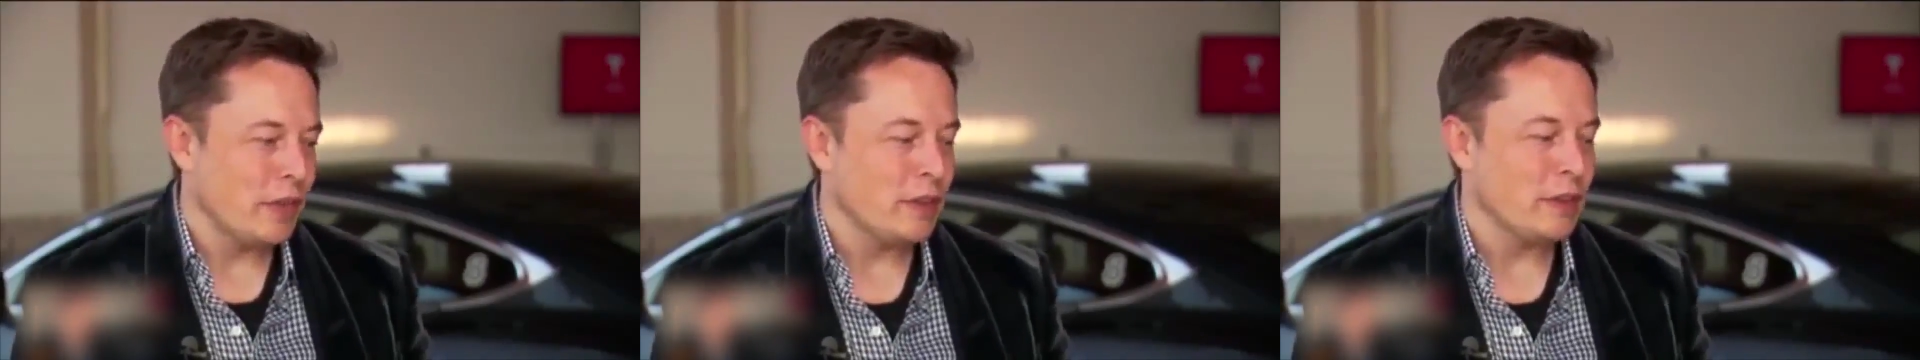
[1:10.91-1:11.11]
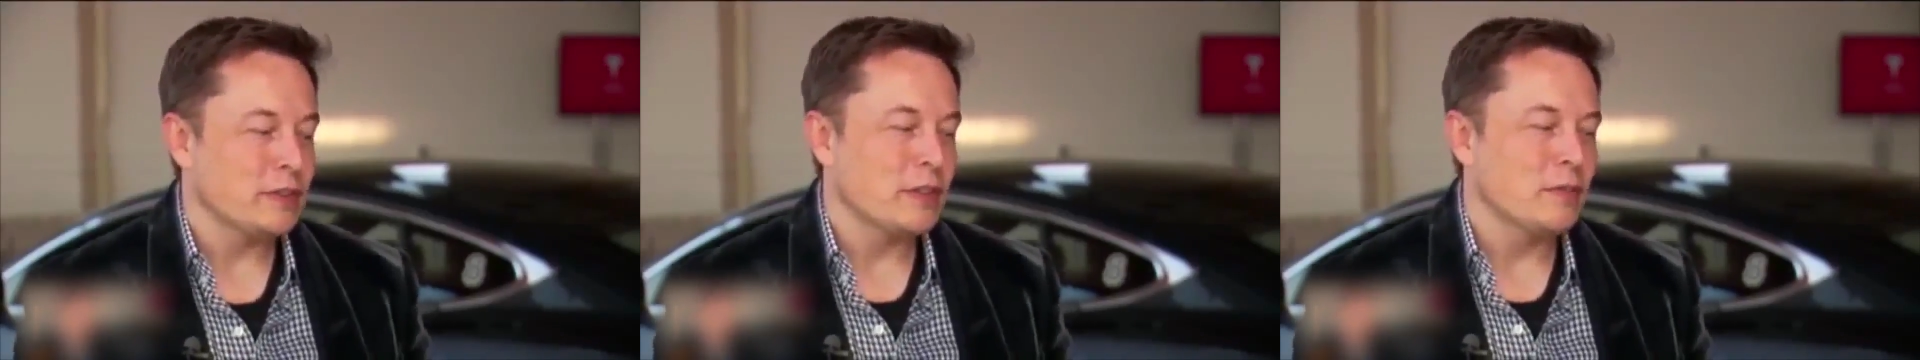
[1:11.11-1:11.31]

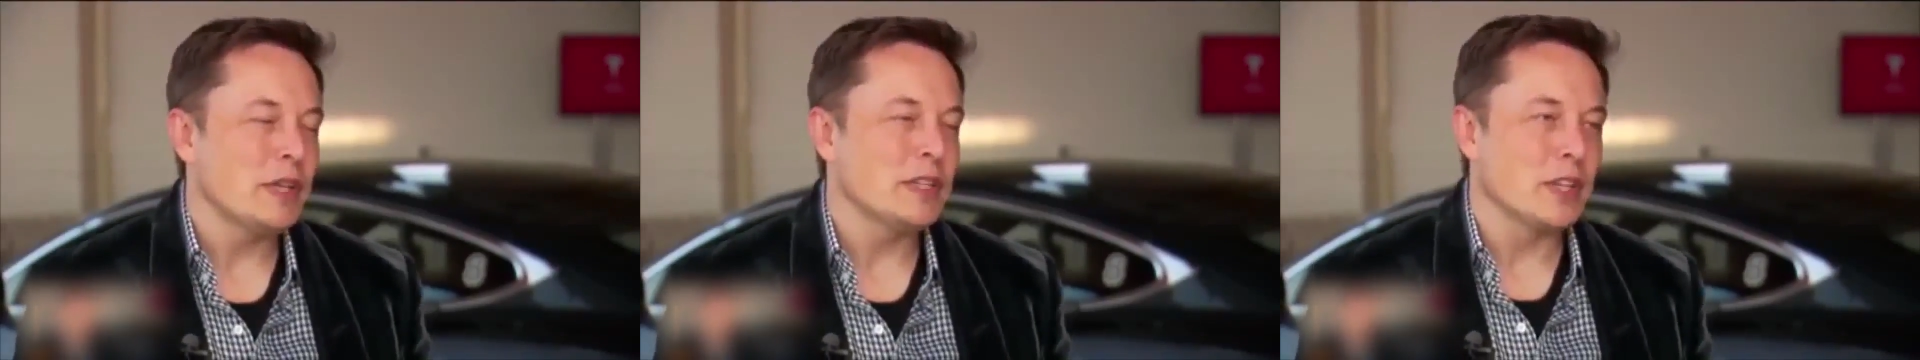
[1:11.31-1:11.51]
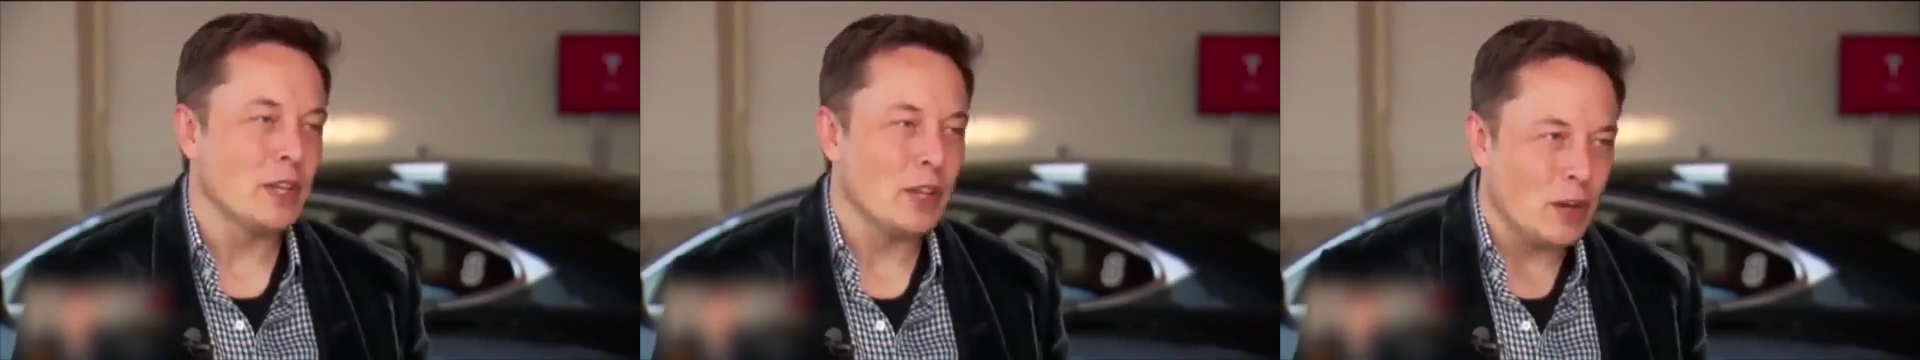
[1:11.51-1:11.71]
If
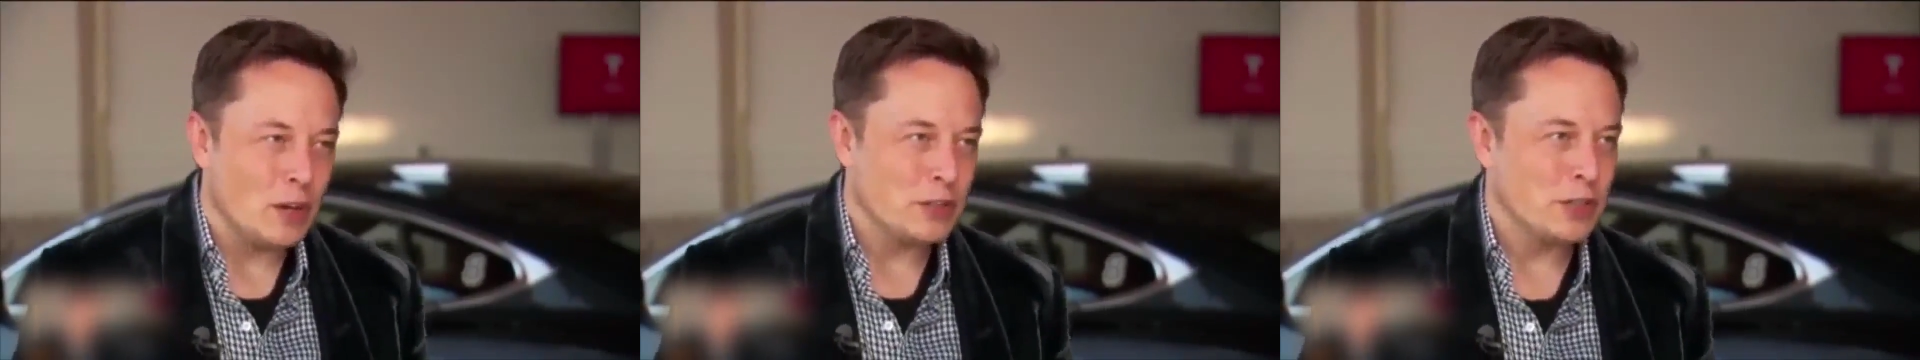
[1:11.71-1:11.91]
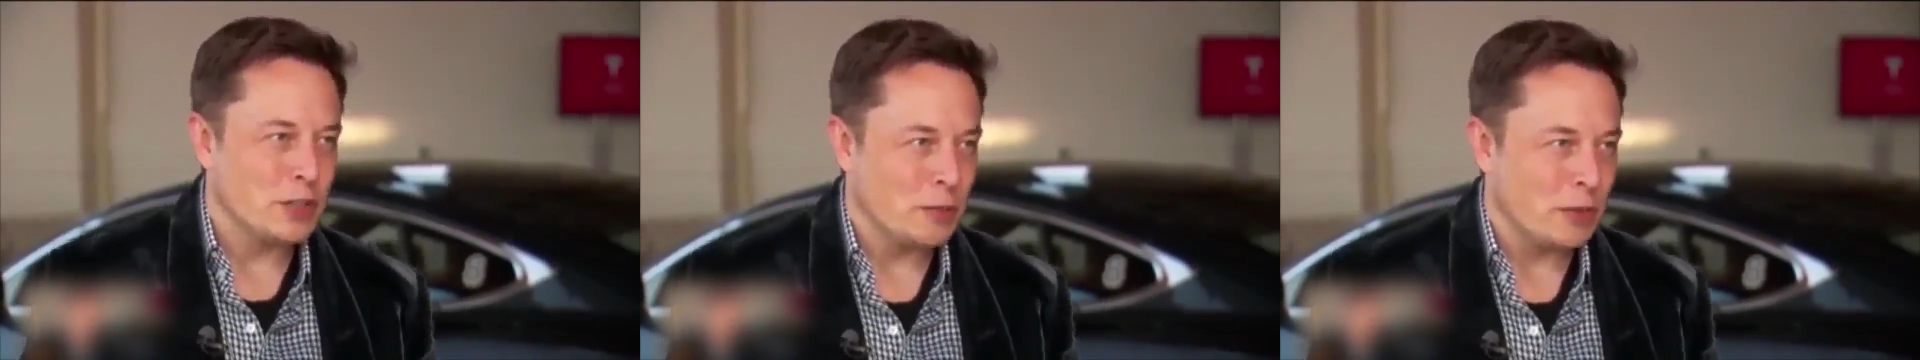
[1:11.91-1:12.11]
somebody's a
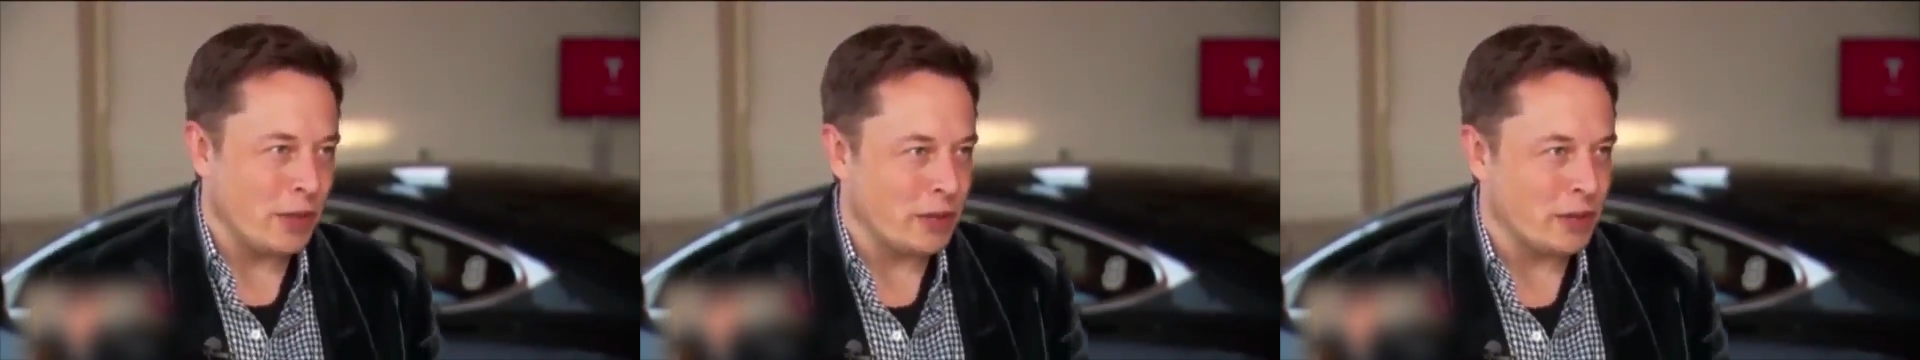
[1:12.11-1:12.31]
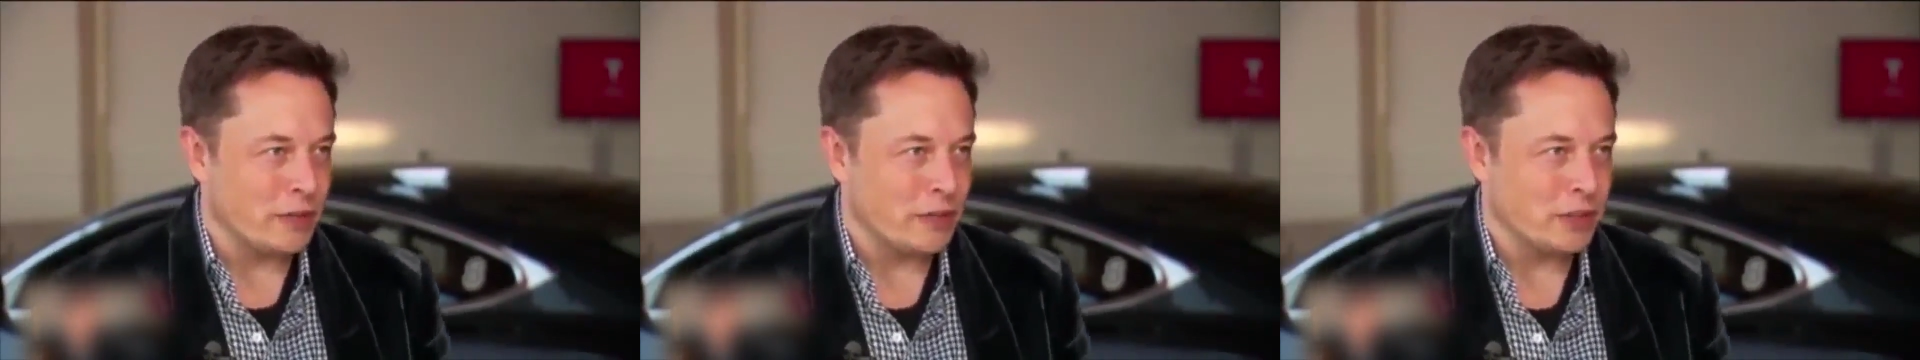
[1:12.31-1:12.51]
long-term
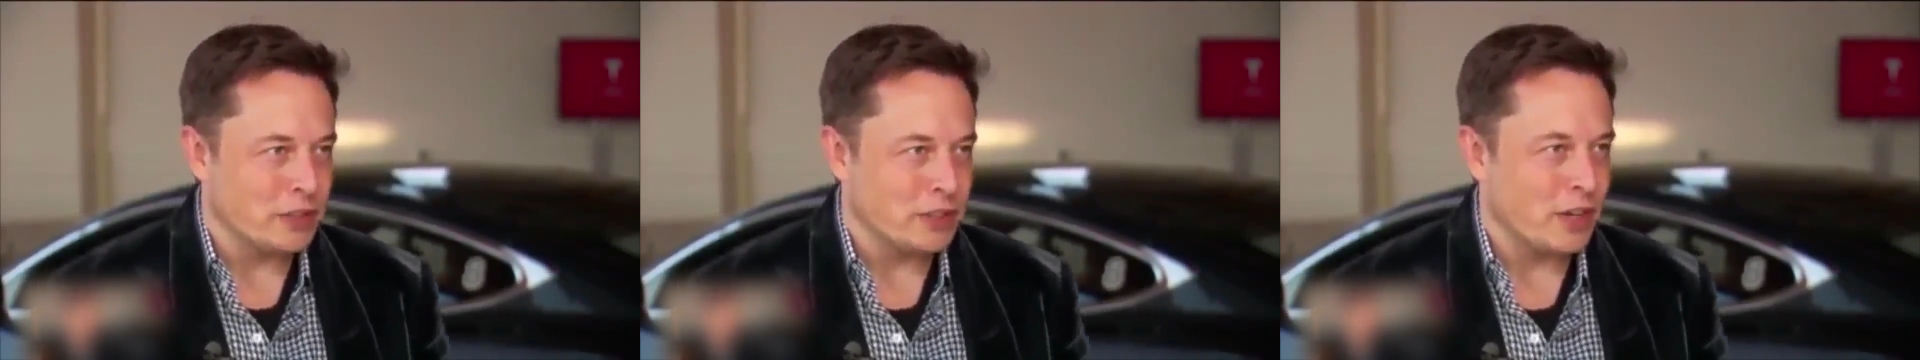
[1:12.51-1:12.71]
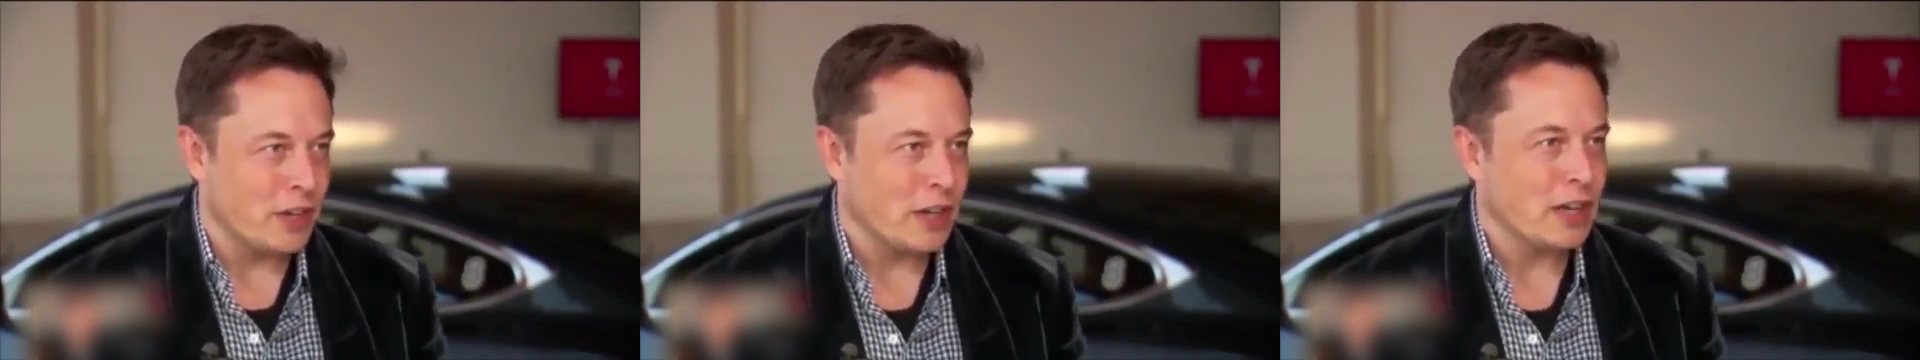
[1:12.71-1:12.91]
holder of the
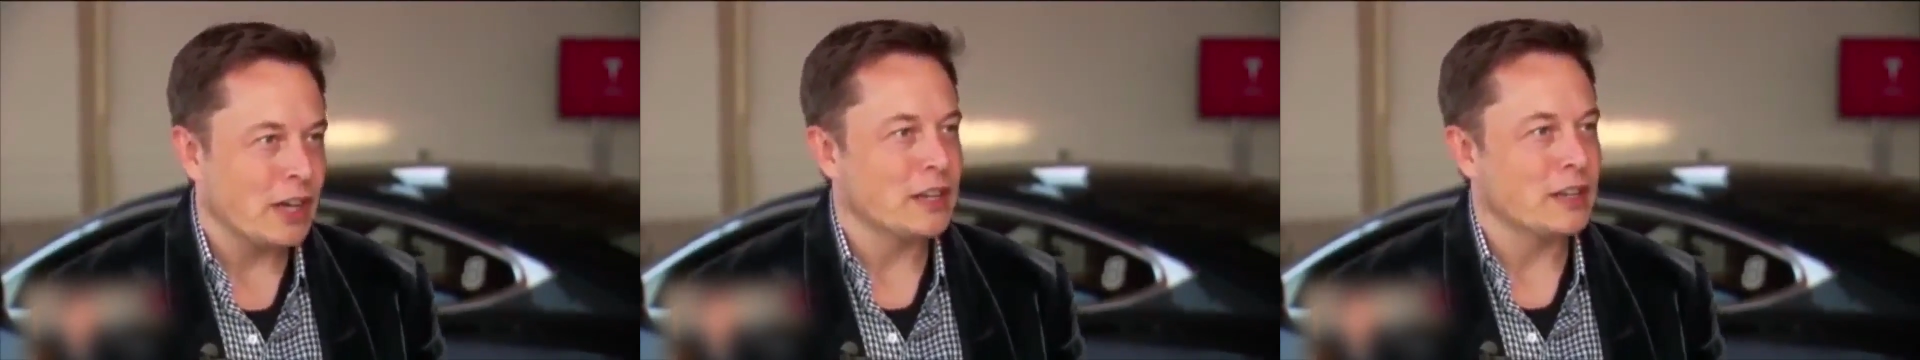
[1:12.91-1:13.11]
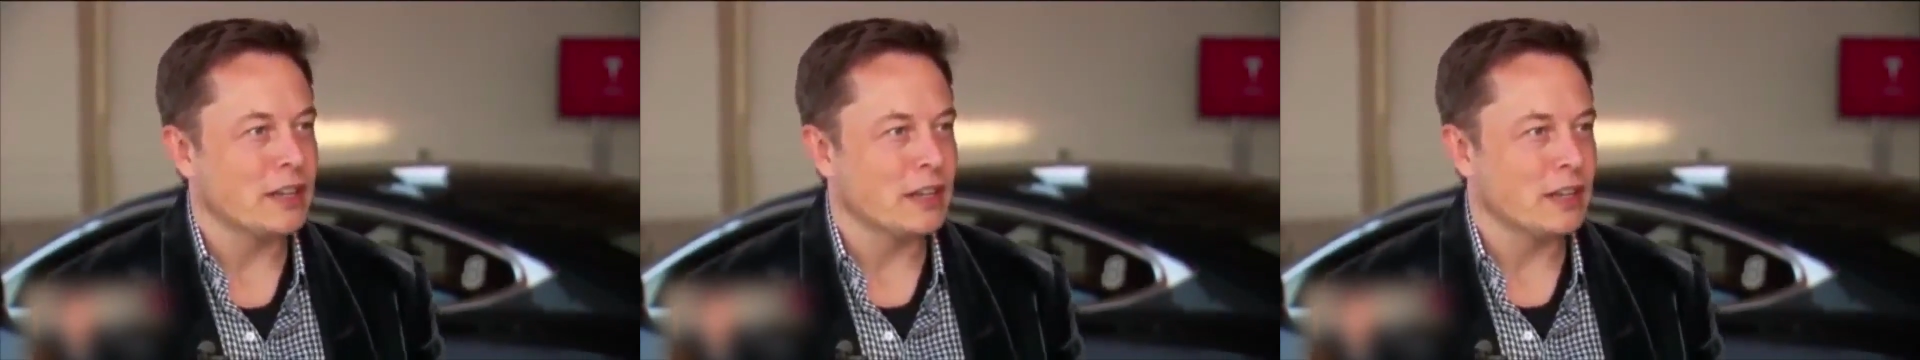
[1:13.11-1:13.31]
stock,
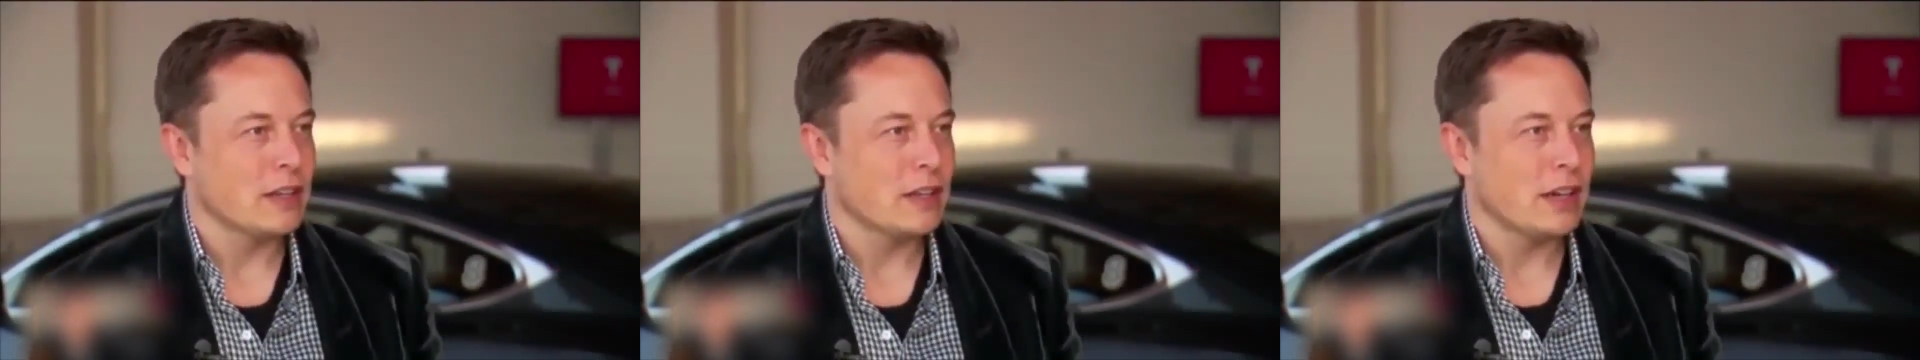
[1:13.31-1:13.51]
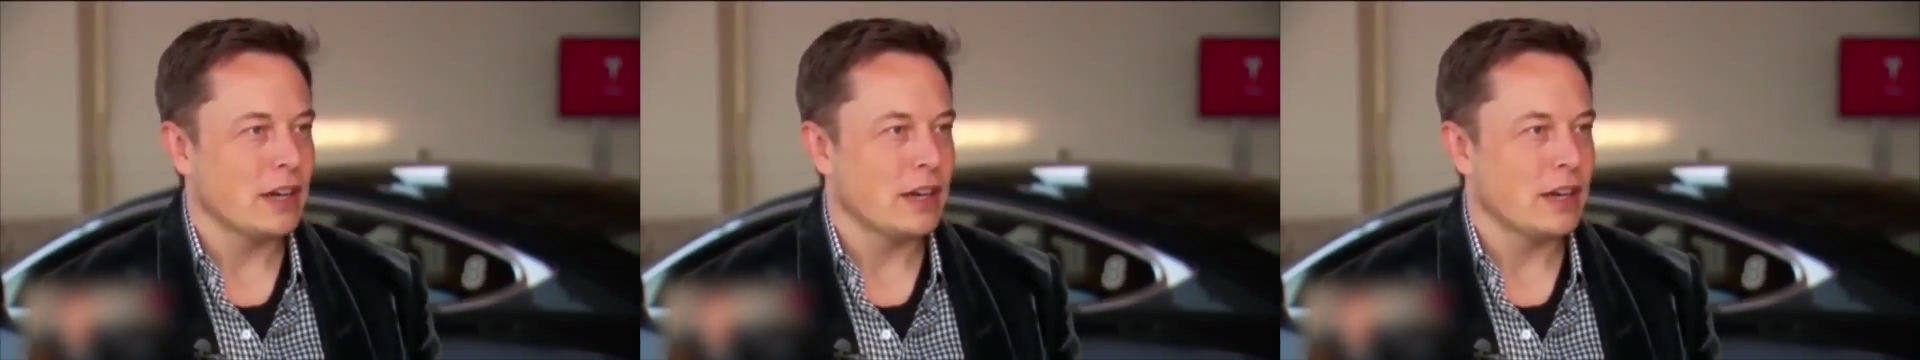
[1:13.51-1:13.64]
I think